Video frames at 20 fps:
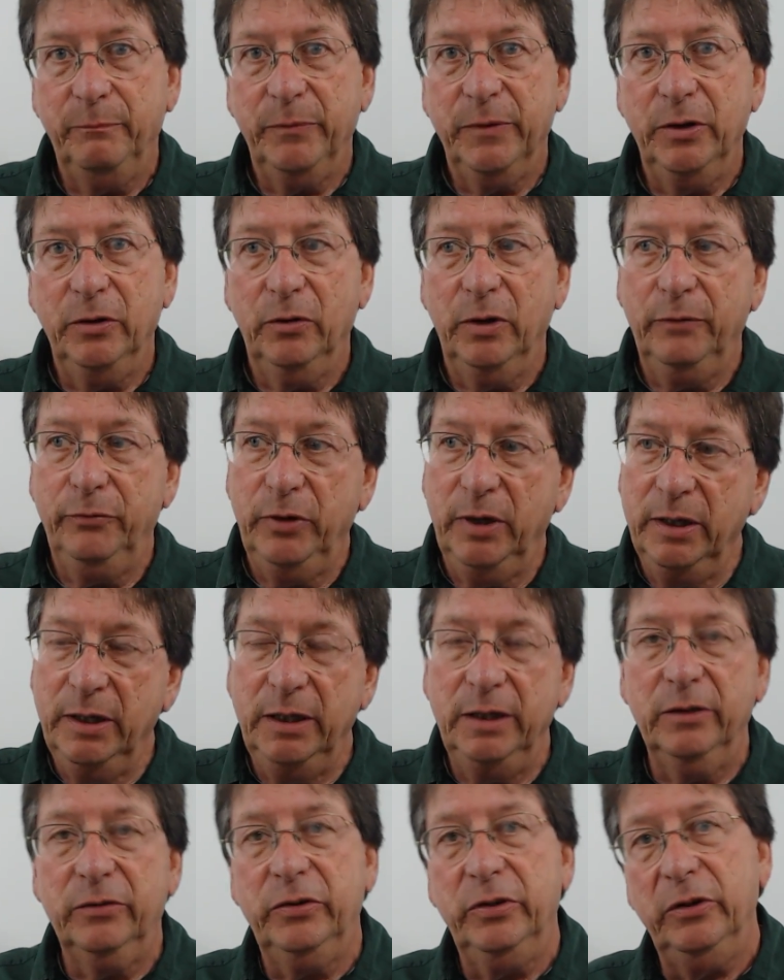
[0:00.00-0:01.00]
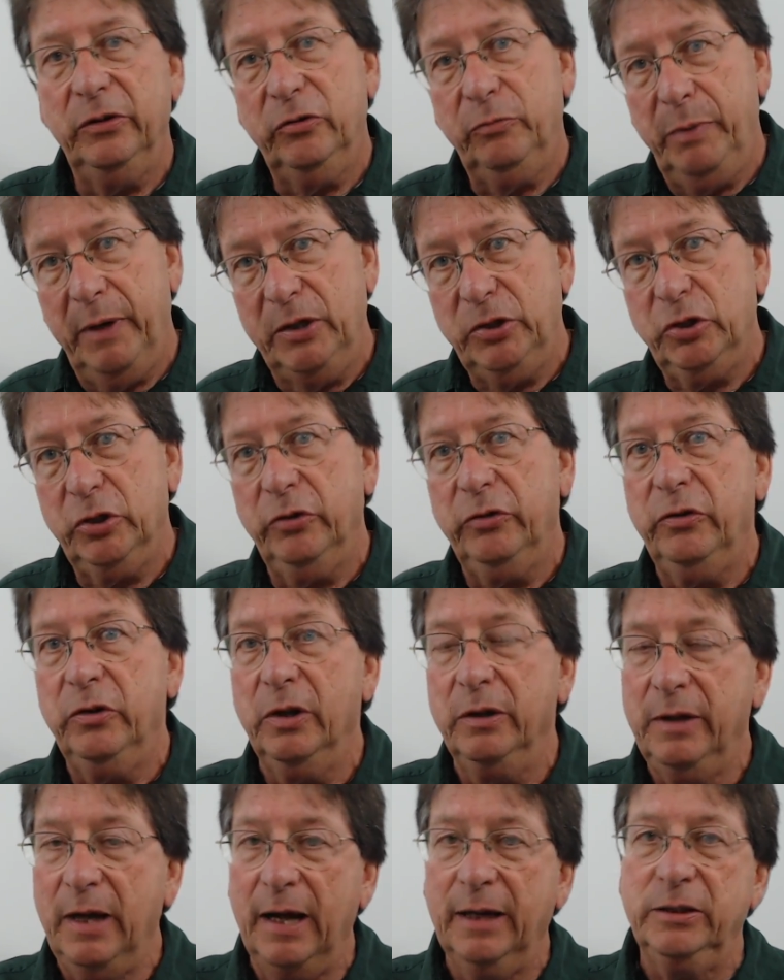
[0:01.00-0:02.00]
If you need to see a specialist,
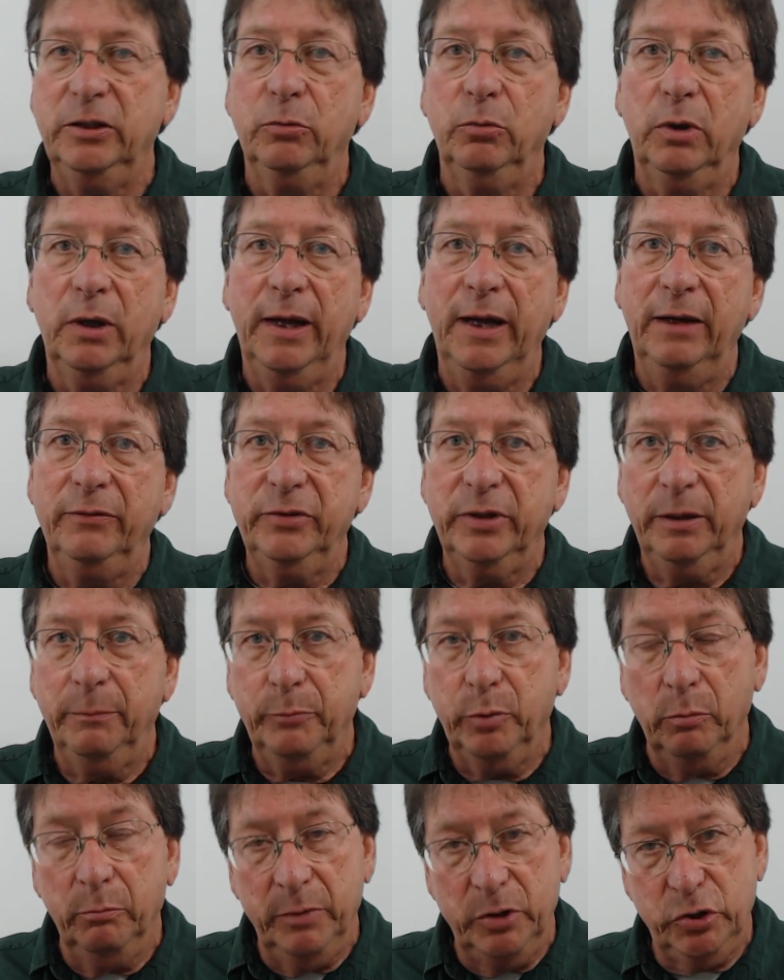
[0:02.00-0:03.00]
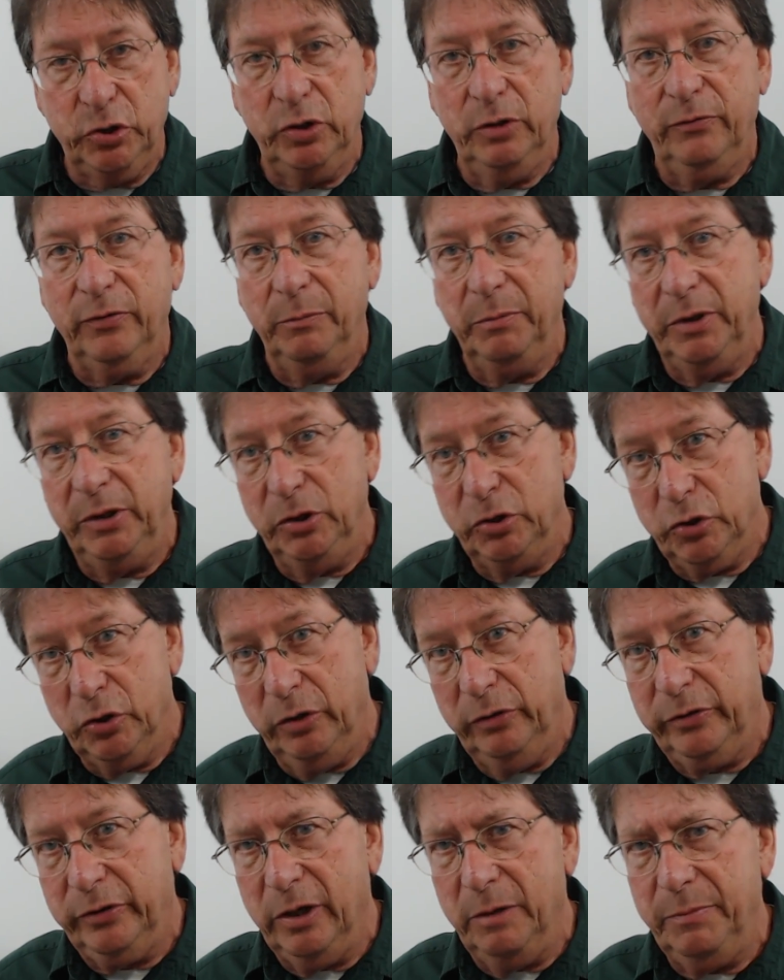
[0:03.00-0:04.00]
the doctor will have to get permission from the
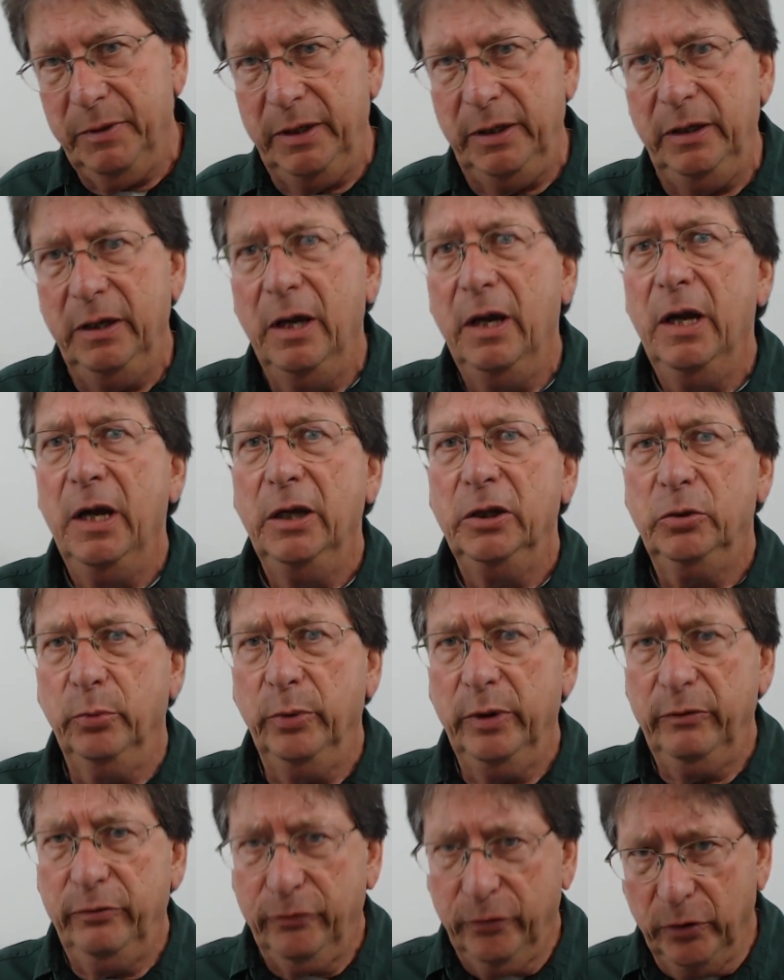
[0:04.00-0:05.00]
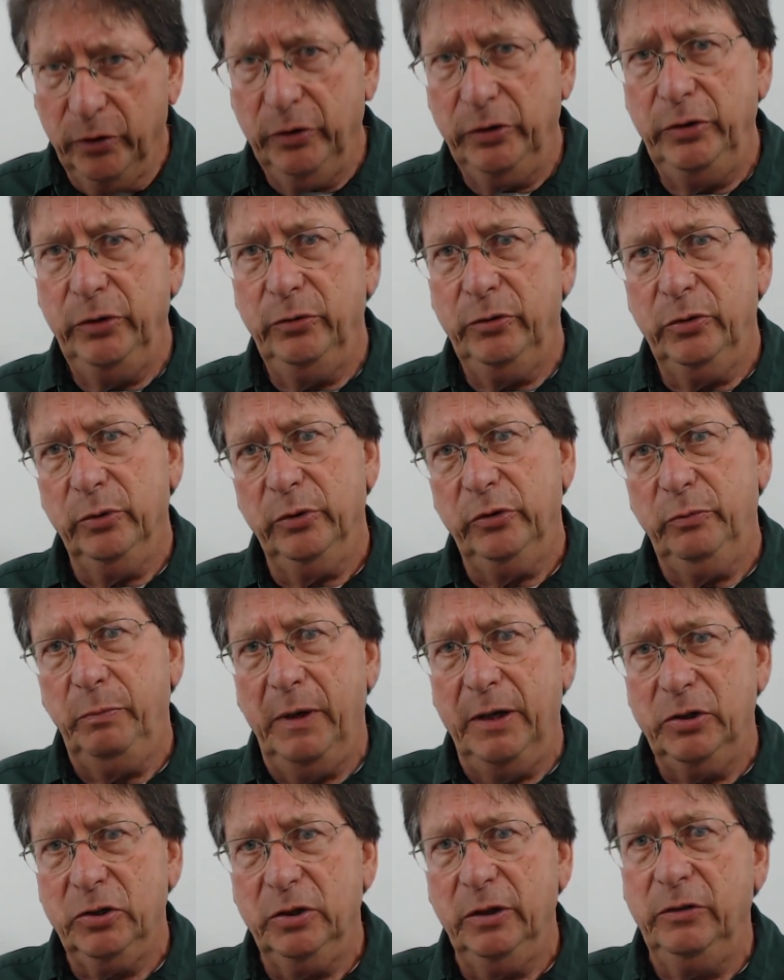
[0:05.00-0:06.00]
insurance company to refer you to a
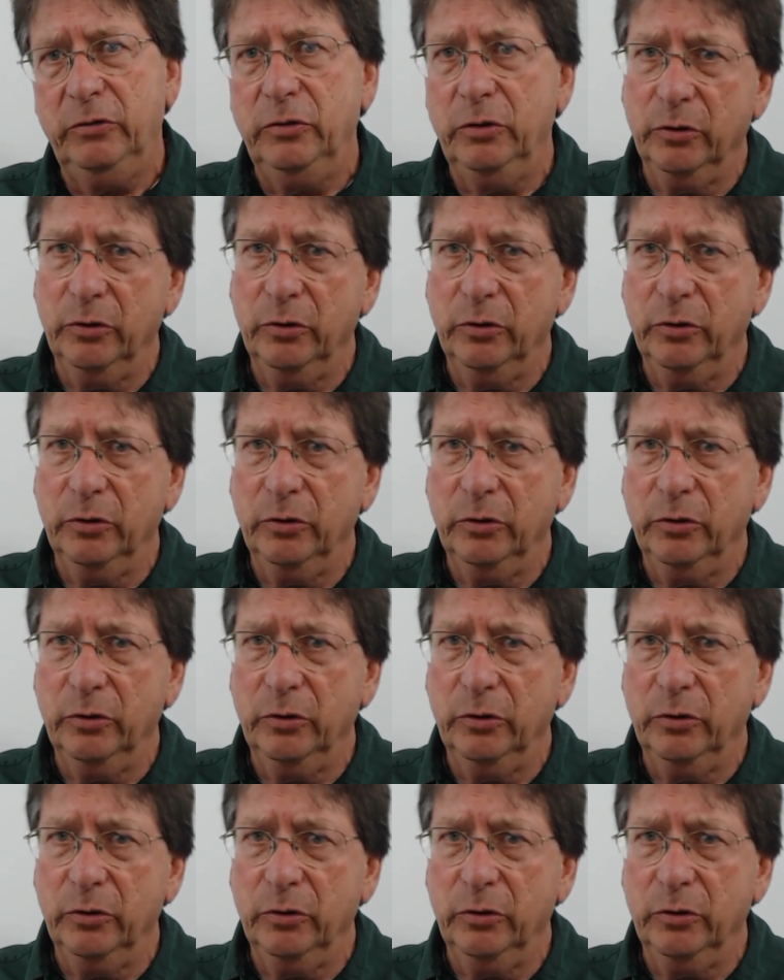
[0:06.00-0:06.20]
specialist.